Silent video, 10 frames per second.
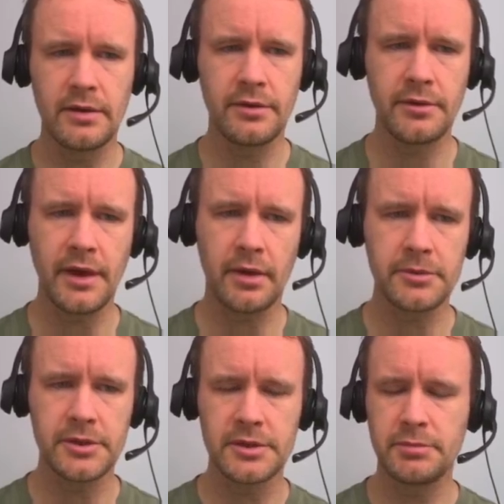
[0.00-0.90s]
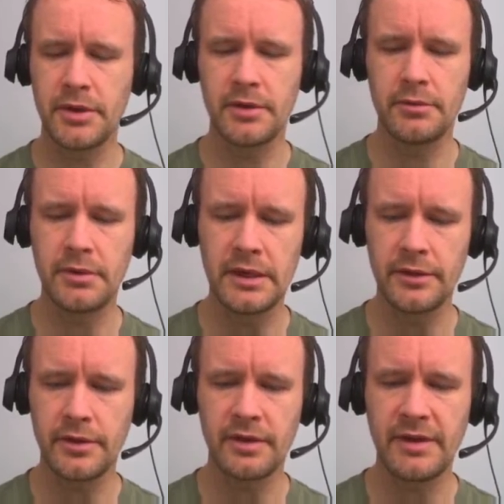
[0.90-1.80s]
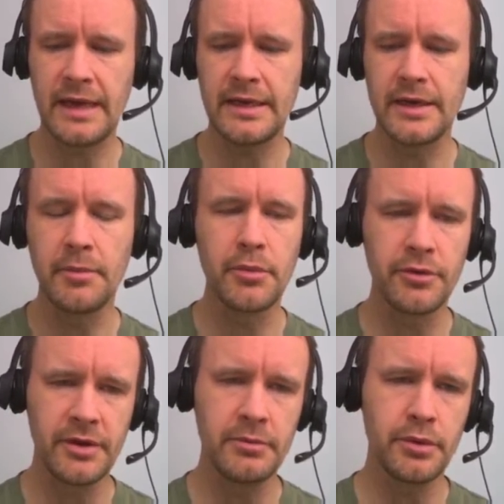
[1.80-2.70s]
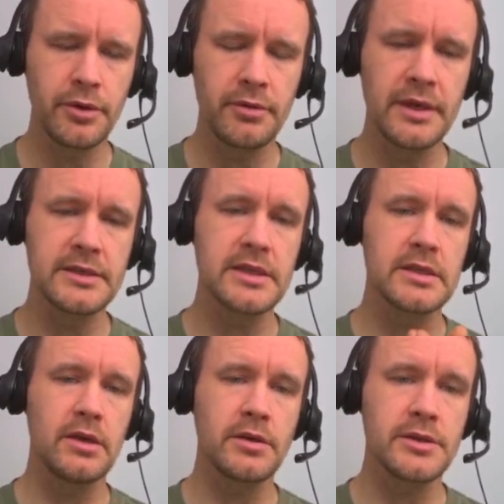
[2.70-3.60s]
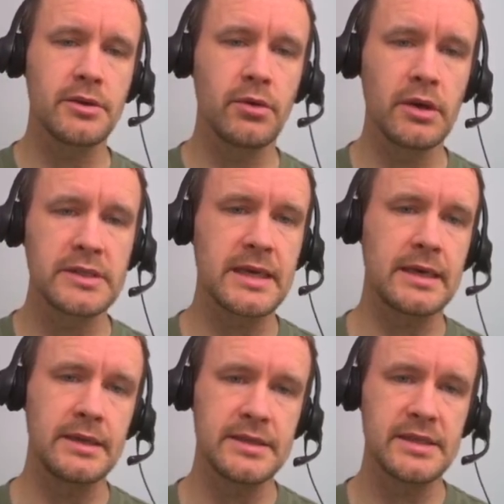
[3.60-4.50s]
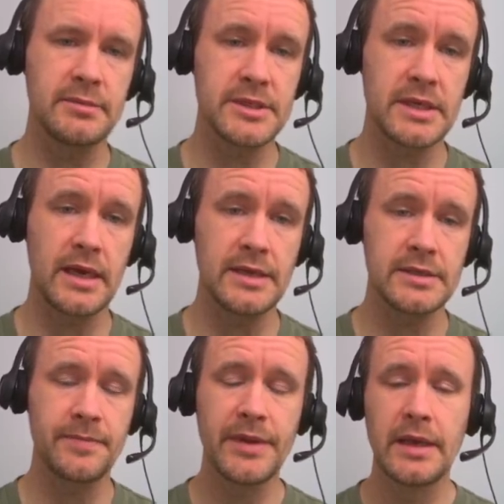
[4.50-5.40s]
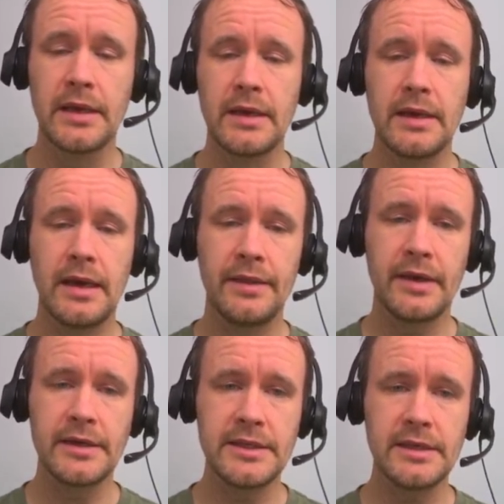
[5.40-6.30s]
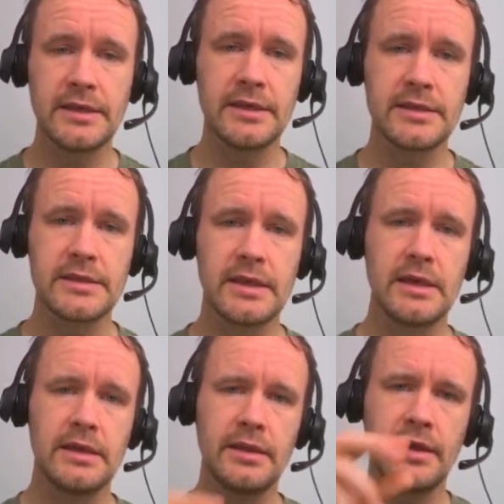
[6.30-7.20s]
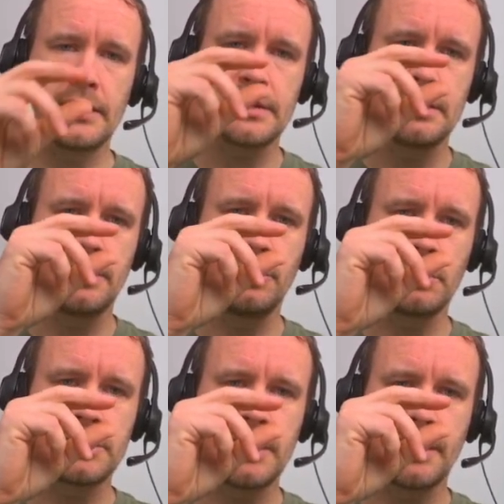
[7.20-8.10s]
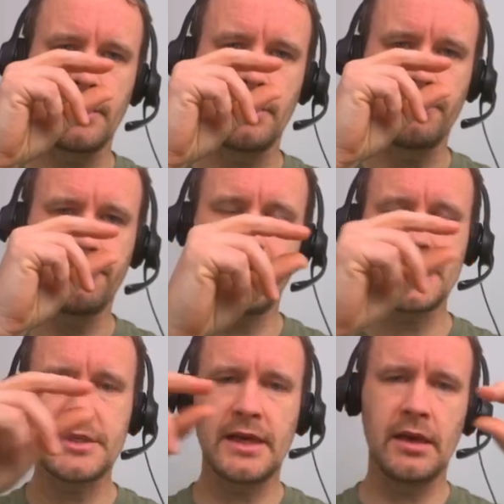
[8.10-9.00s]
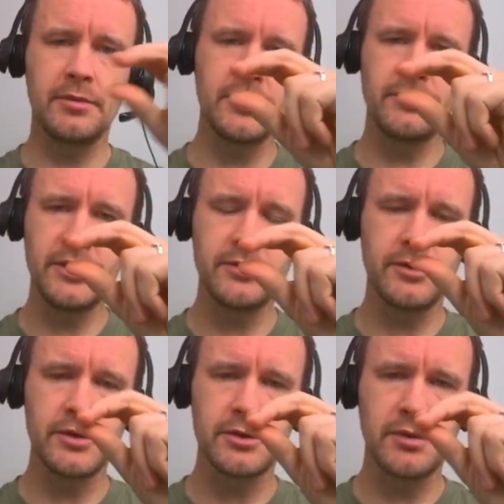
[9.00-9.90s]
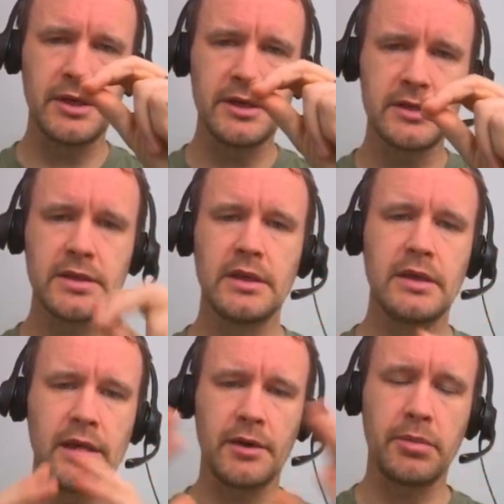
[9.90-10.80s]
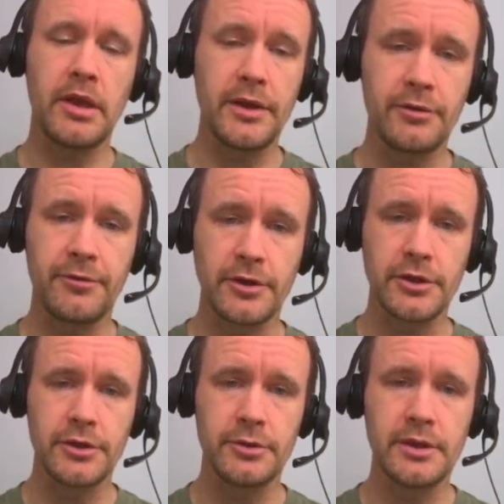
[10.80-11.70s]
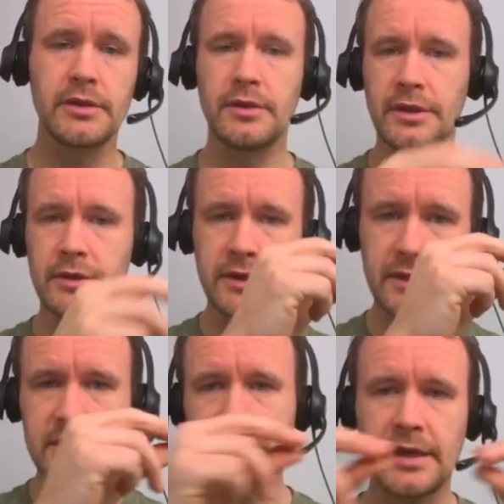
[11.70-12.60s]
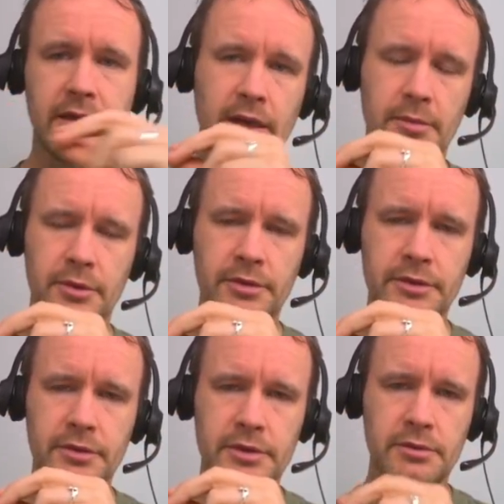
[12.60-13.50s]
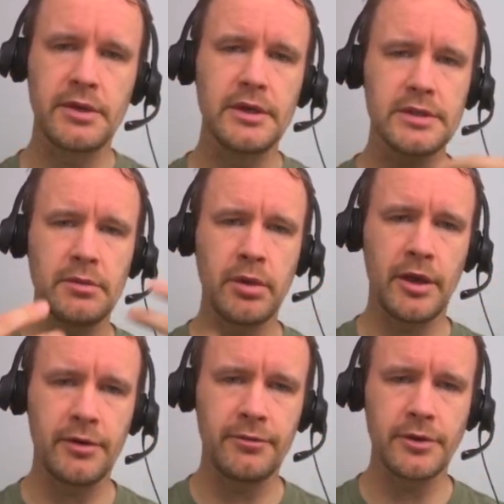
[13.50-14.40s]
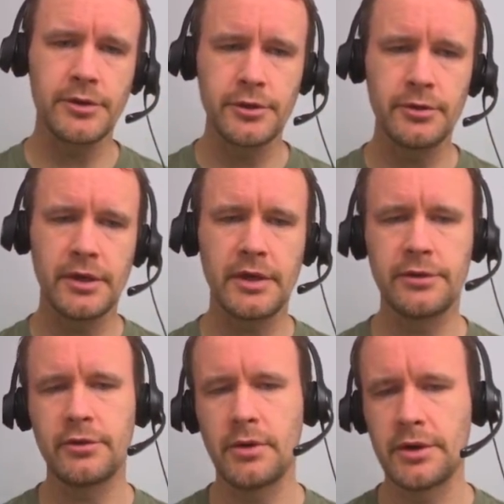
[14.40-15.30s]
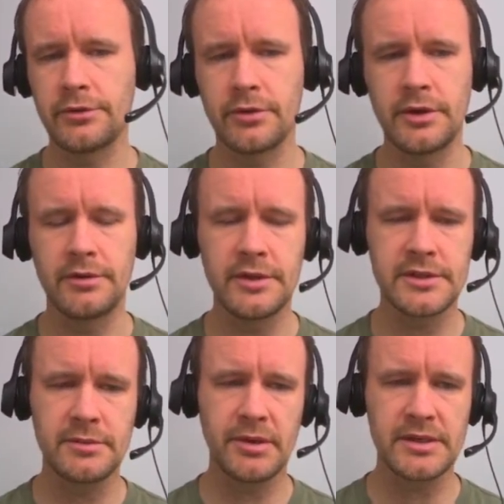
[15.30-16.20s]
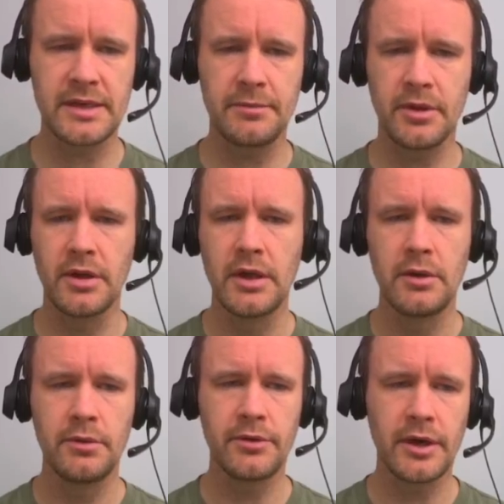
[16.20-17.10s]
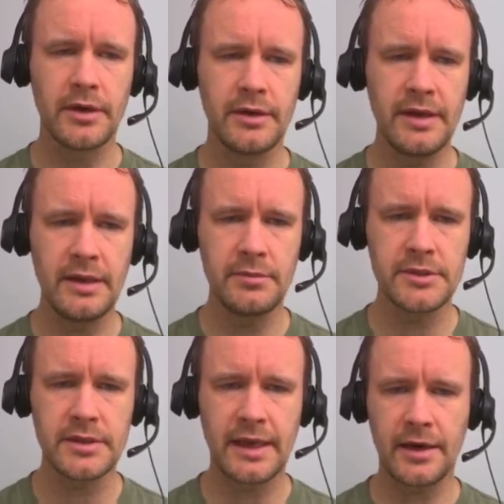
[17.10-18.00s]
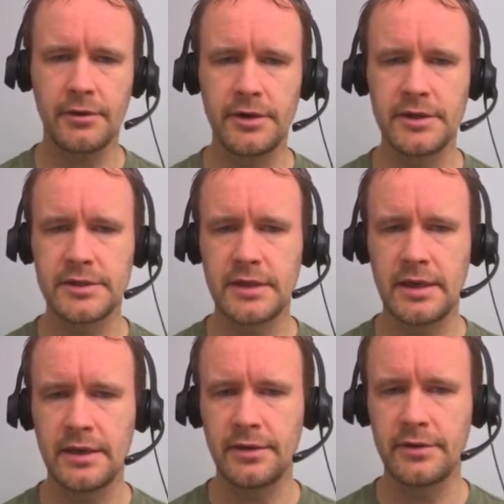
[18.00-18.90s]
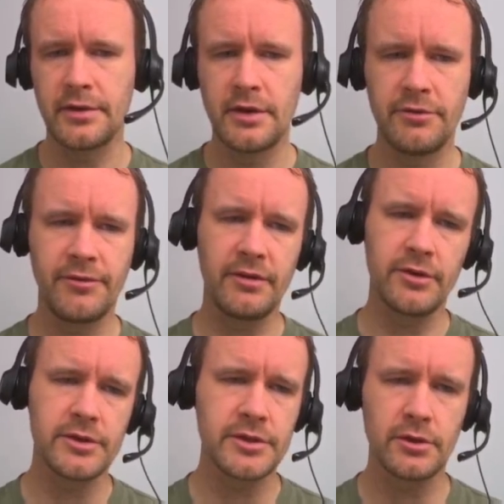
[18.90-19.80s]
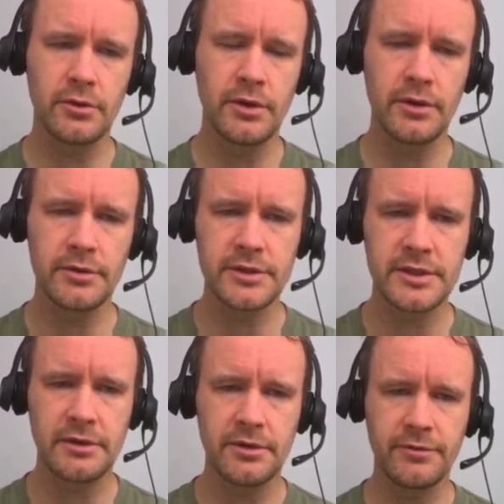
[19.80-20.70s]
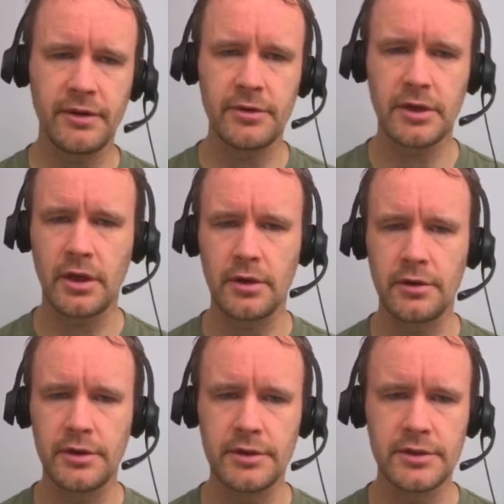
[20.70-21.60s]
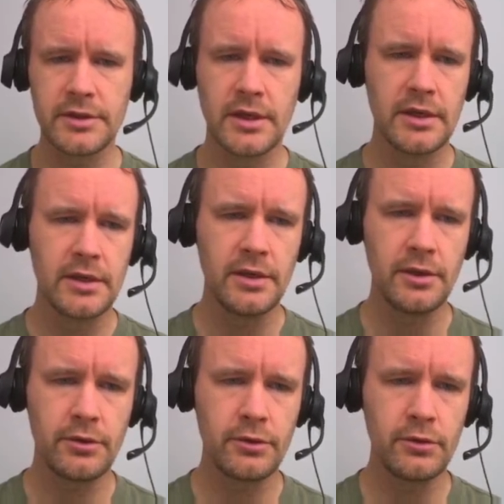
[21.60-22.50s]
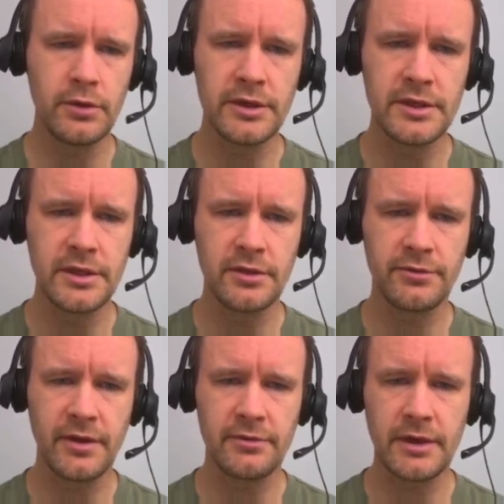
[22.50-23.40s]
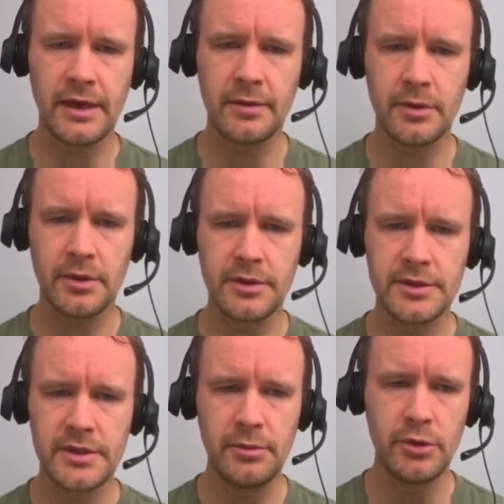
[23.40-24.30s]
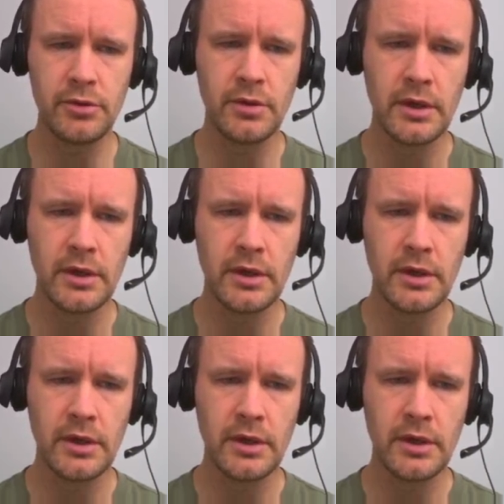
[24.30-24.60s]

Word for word: three options, but really you can have any number of input arrays as long as they're all exactly the same size. And the idea is that you will take the first element of each of those arrays and apply your function to it. Then you'll take the second element of each of those arrays, apply your function to it, and so on. So here in this simple example, we've got names, categories, and favorites. So in other words, Sarah's favorite color is ecru, Aditi's favorite animal is Emu,